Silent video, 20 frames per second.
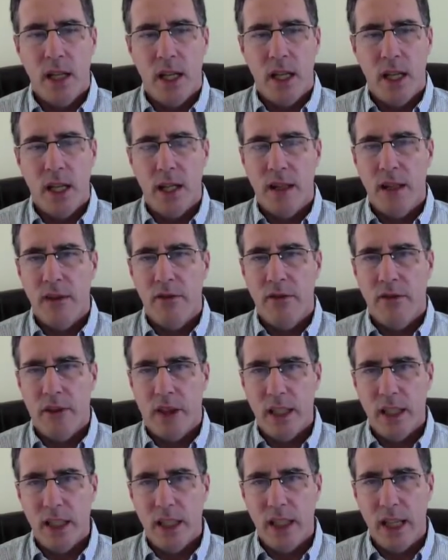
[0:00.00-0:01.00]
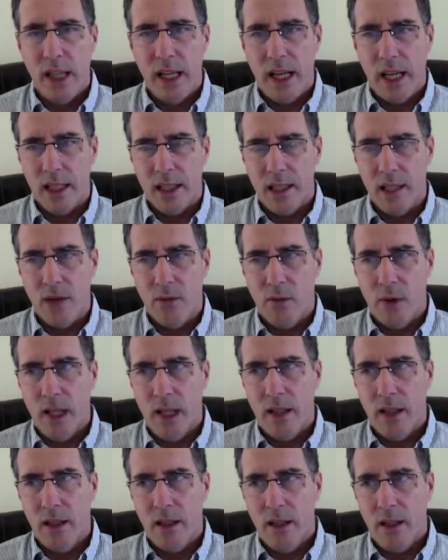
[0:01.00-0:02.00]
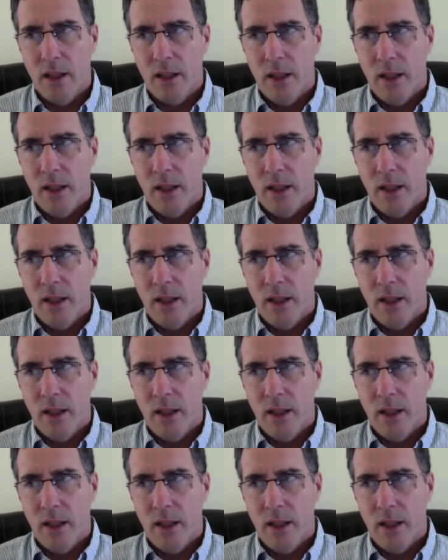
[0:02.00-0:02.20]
and then finally asking, well,